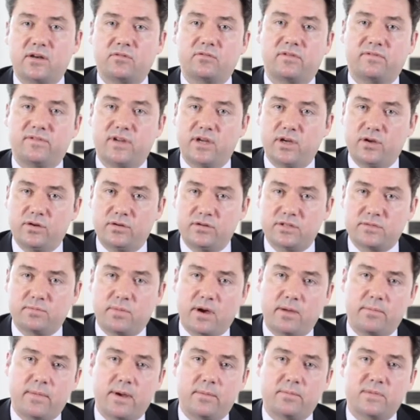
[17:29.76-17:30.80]
and reviews
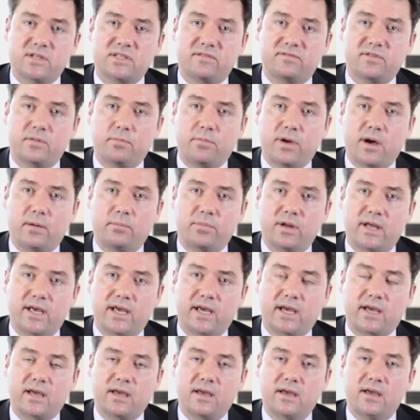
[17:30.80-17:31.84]
by members of the
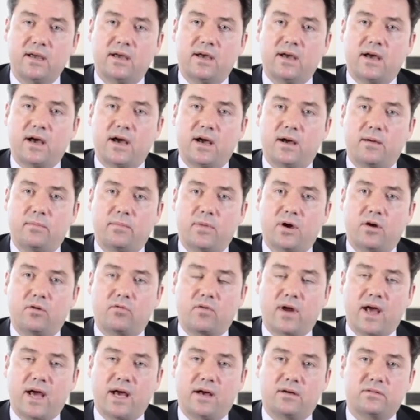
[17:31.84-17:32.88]
public um,
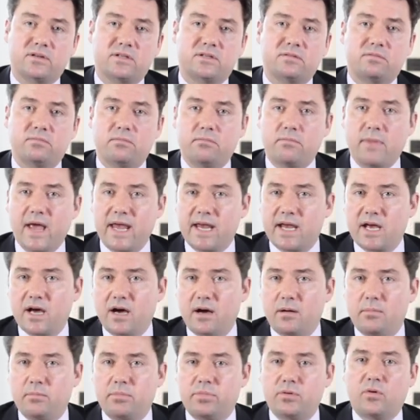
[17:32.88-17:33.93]
around
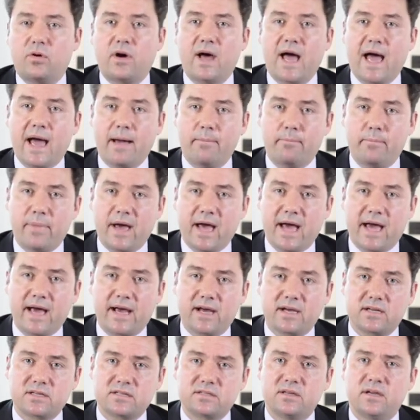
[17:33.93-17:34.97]
makeup or
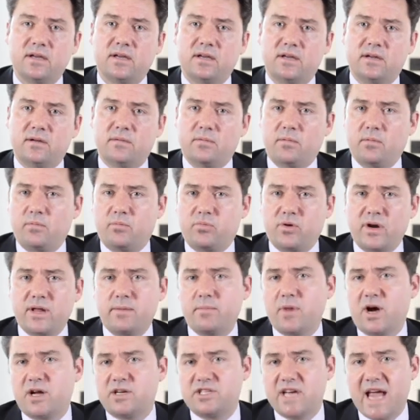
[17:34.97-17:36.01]
handbags. Pretty
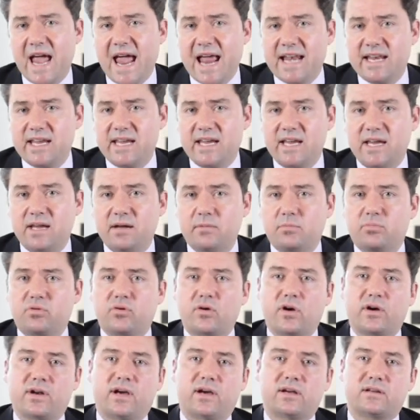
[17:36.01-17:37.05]
much any
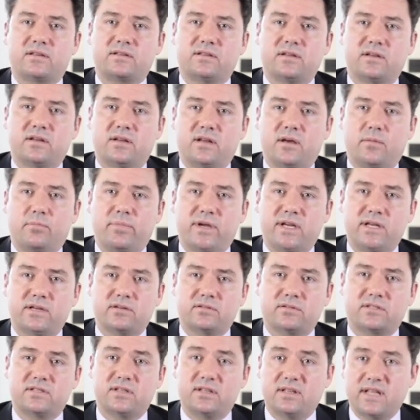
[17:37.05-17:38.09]
product that
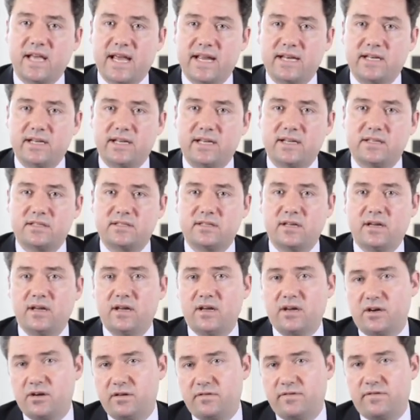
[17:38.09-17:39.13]
appeals to ladies
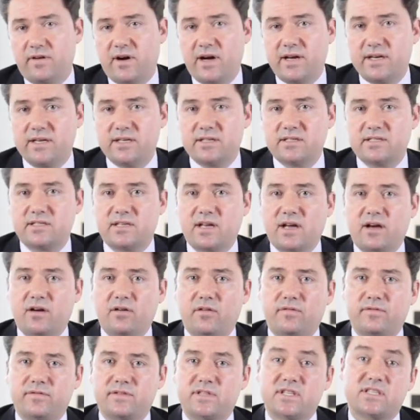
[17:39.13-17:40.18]
could find
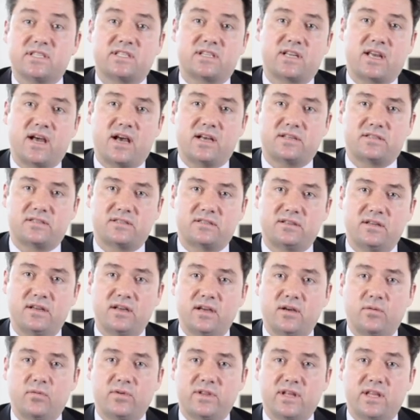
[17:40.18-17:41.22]
itself discussed
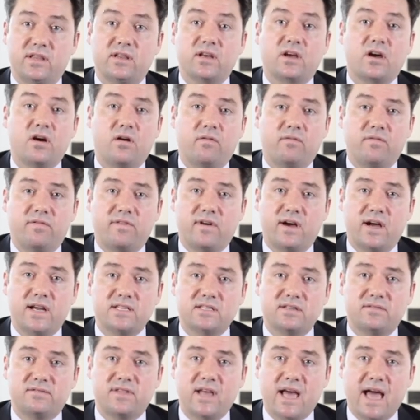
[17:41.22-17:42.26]
within the
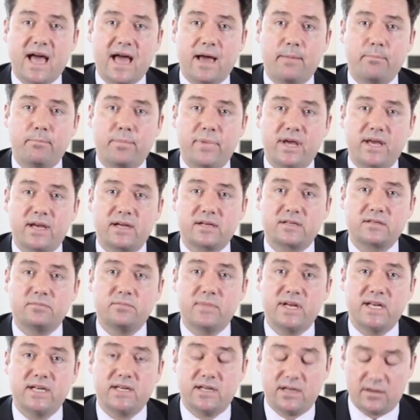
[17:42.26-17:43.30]
confines of the hand-picked
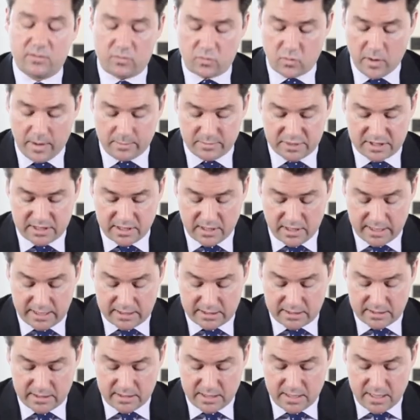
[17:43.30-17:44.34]
media
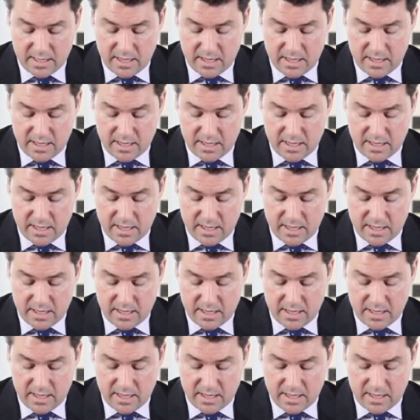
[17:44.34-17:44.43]
website.